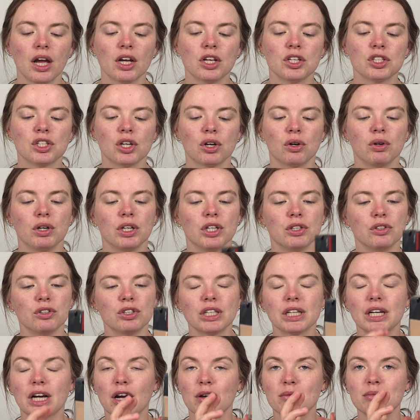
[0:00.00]
So it
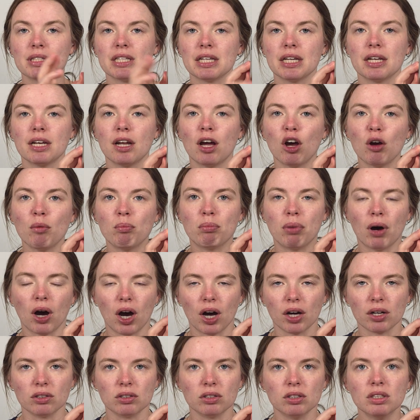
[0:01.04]
usually comes in a
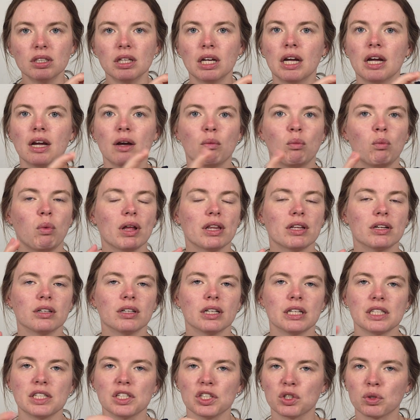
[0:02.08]
bottle, whether
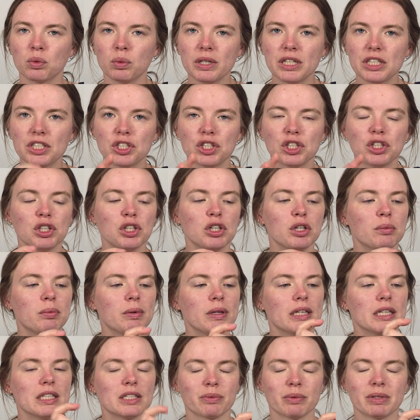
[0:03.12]
it's a squeeze
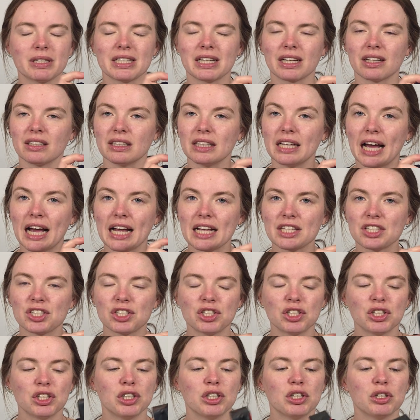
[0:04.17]
tube, this one's a
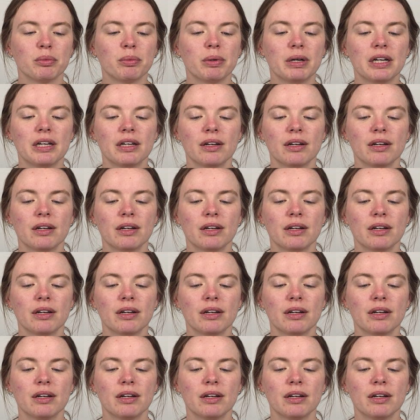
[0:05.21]
glass tube,